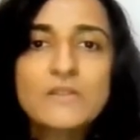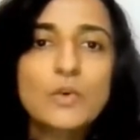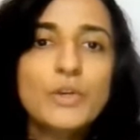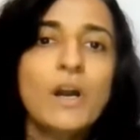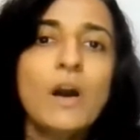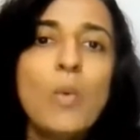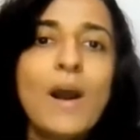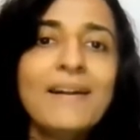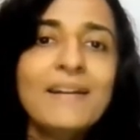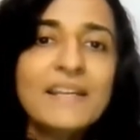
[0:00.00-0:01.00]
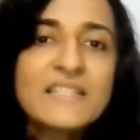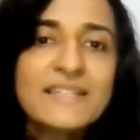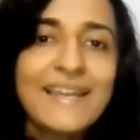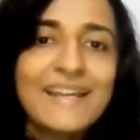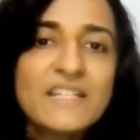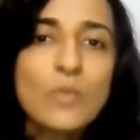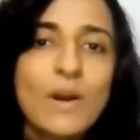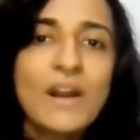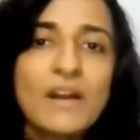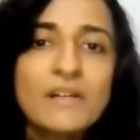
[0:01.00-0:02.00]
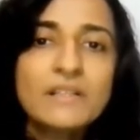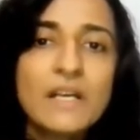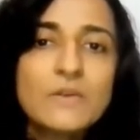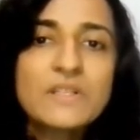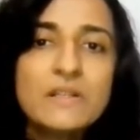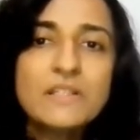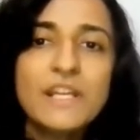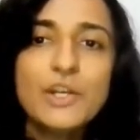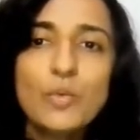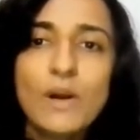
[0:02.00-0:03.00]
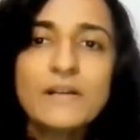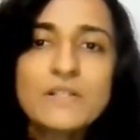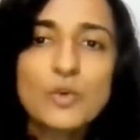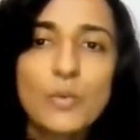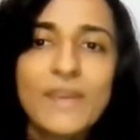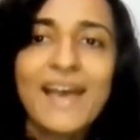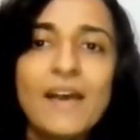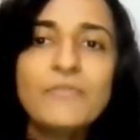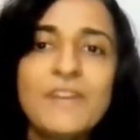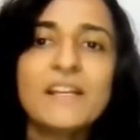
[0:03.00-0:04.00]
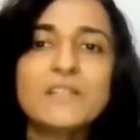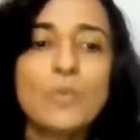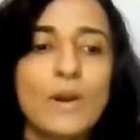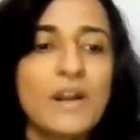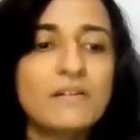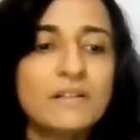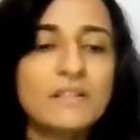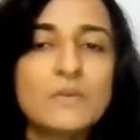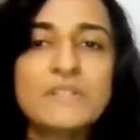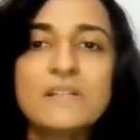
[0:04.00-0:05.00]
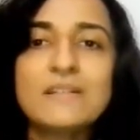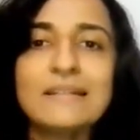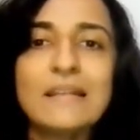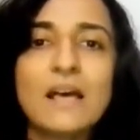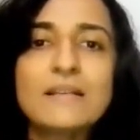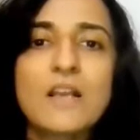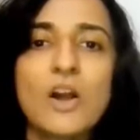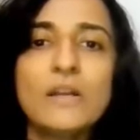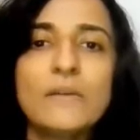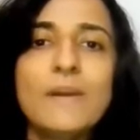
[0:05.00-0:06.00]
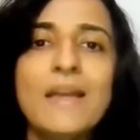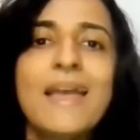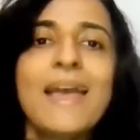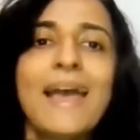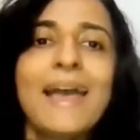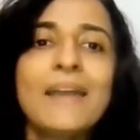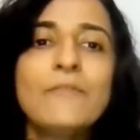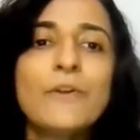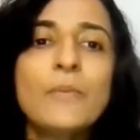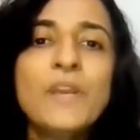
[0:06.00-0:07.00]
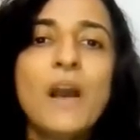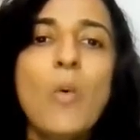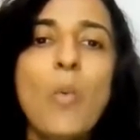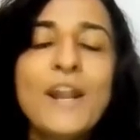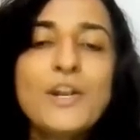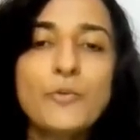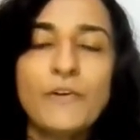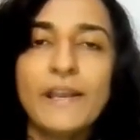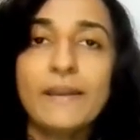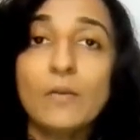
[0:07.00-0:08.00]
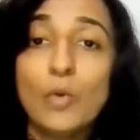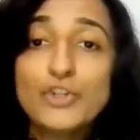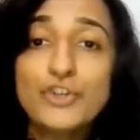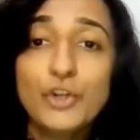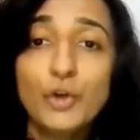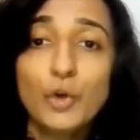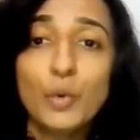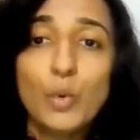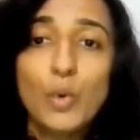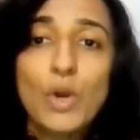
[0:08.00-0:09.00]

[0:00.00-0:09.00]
So year one, it's negative 100,000 into 1. So we have negative 100,000 in the last column. And from year 1 to 5, what should you do?